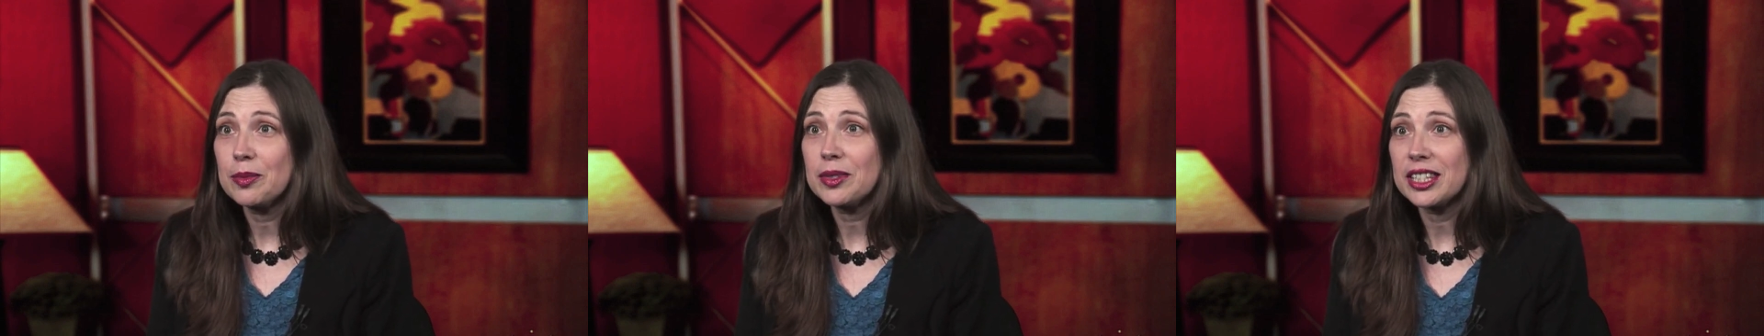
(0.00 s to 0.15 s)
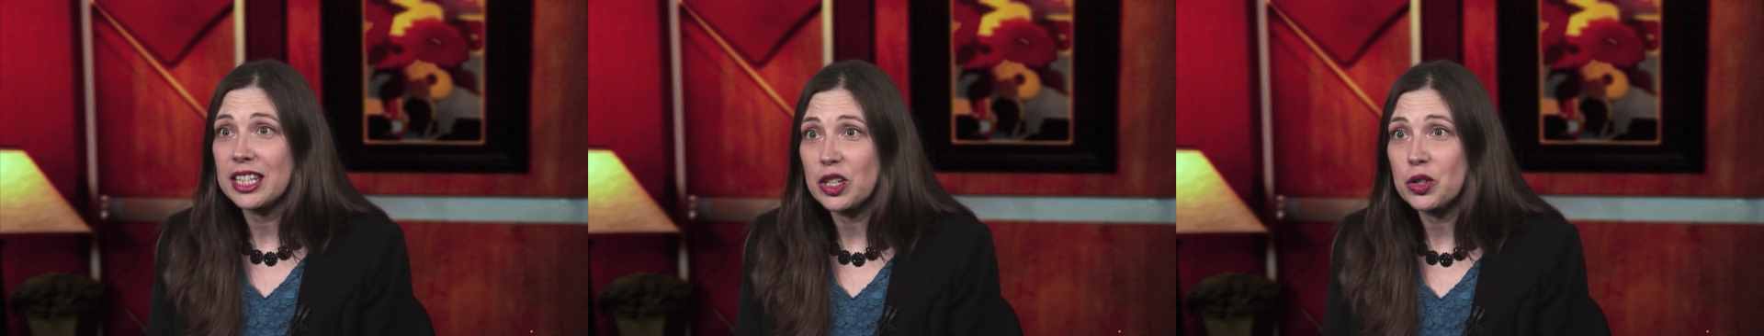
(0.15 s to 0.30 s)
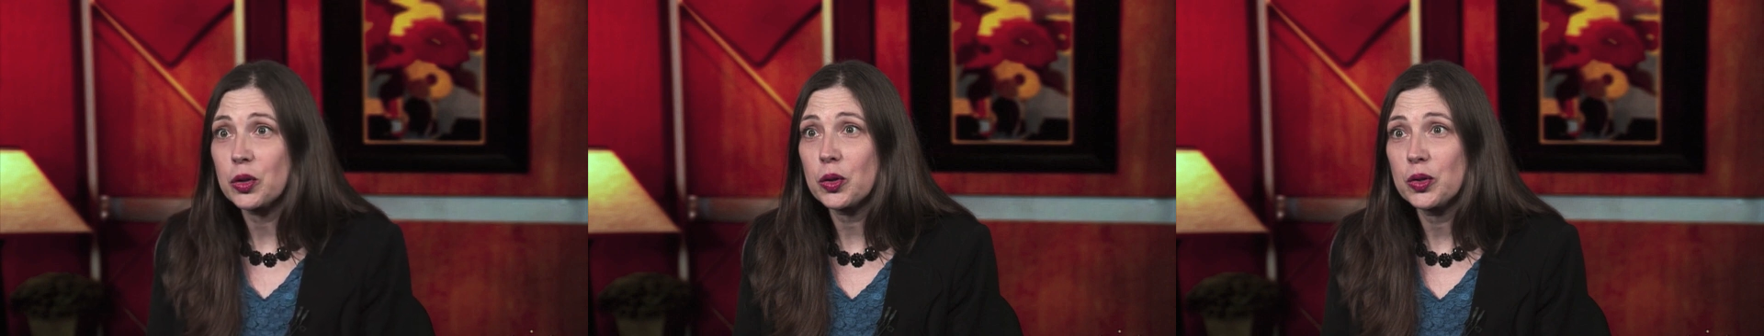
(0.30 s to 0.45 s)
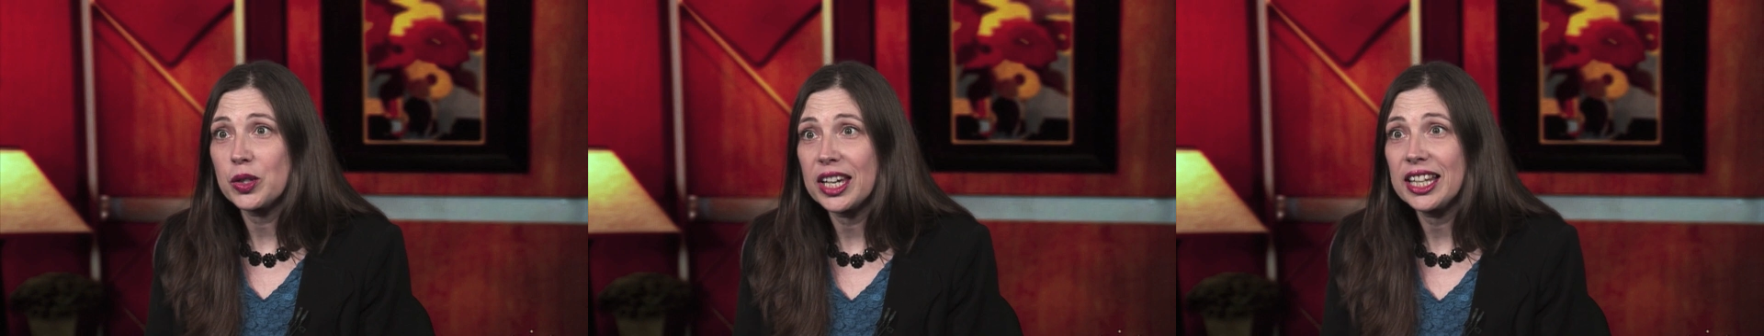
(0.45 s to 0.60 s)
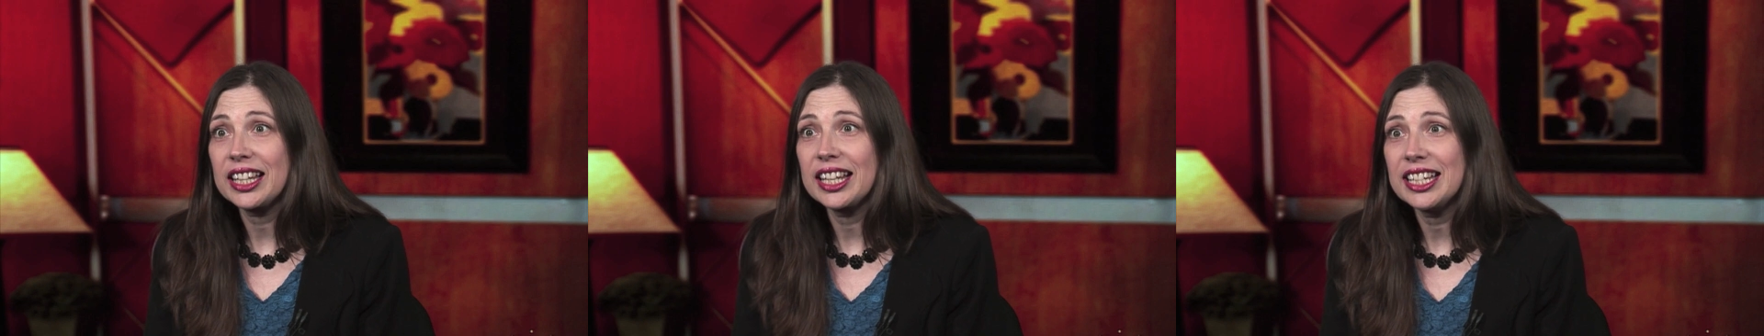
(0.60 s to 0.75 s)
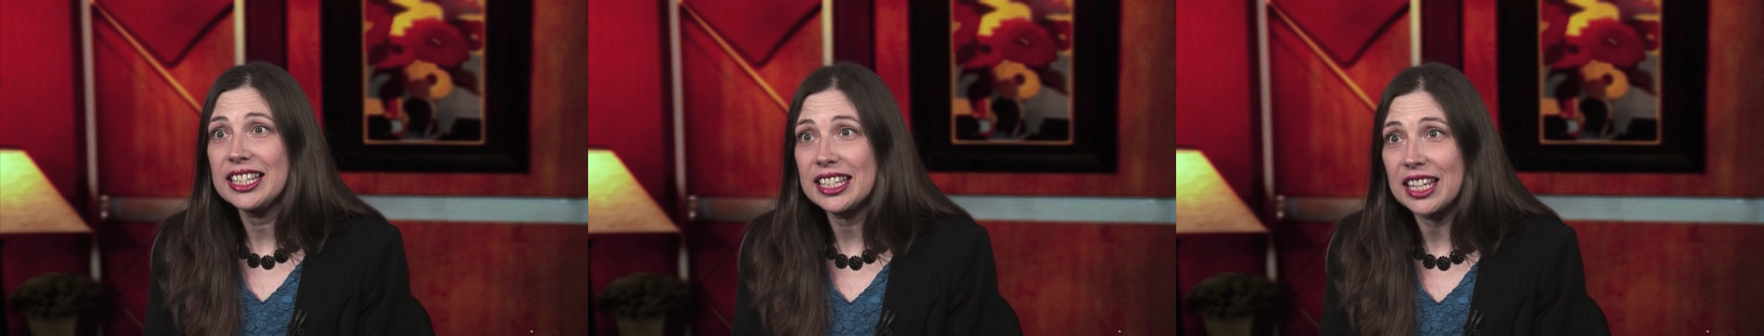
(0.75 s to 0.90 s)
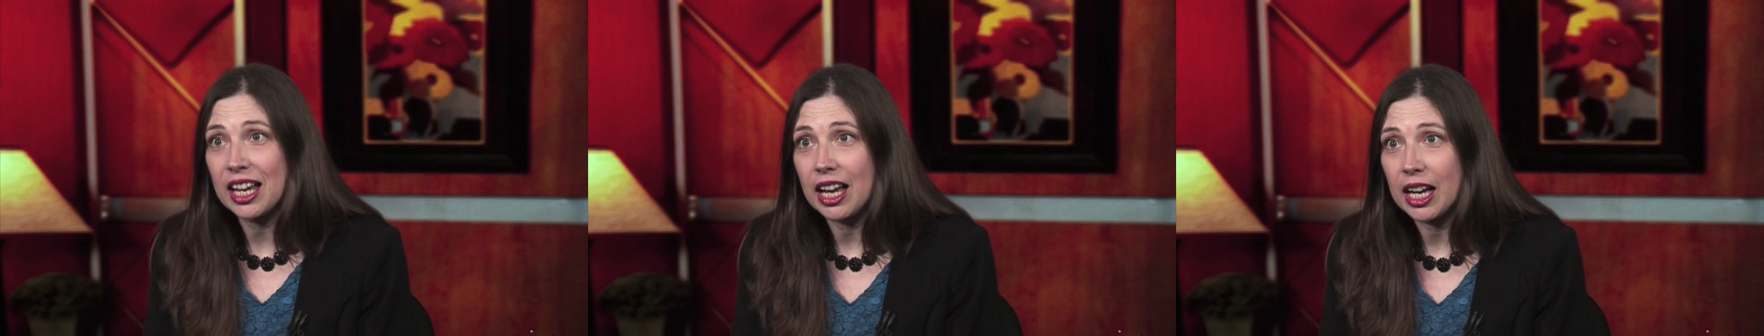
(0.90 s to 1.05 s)
Central
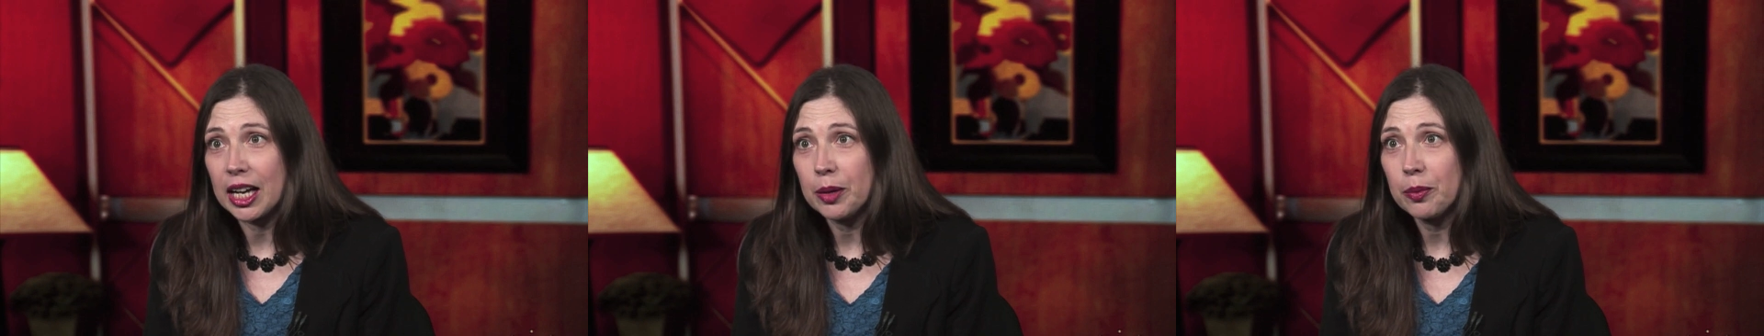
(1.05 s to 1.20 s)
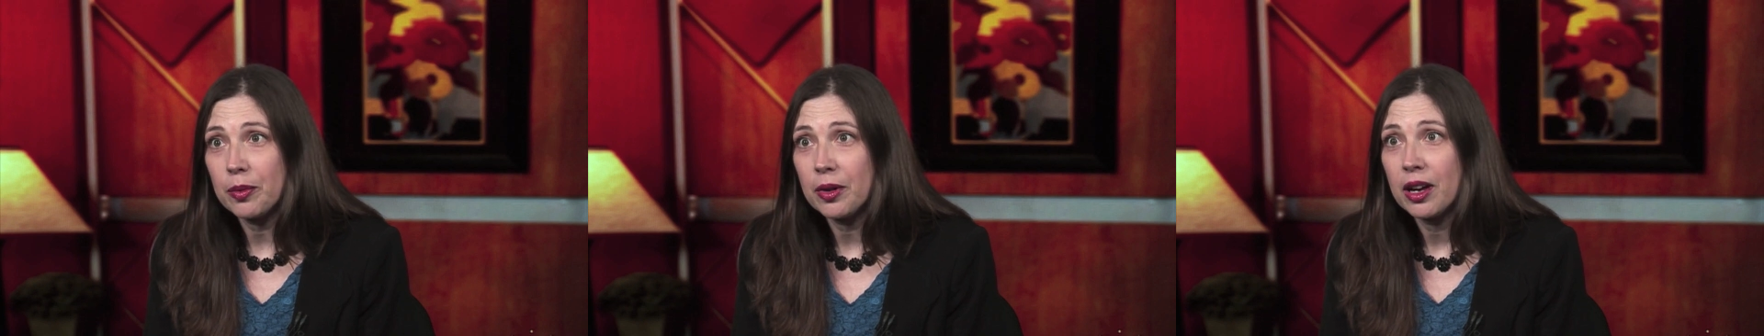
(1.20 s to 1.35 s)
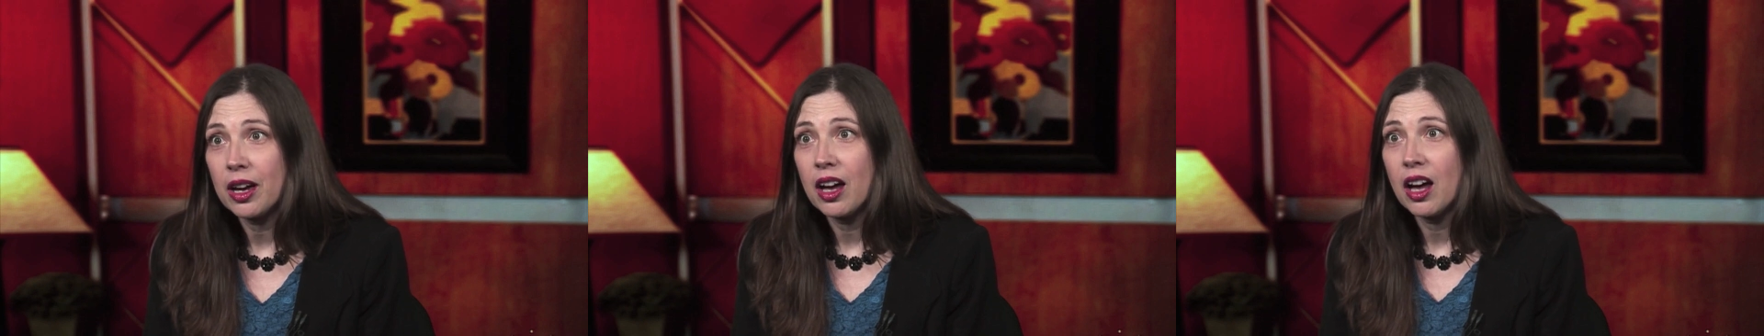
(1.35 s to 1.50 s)
Daylight Time,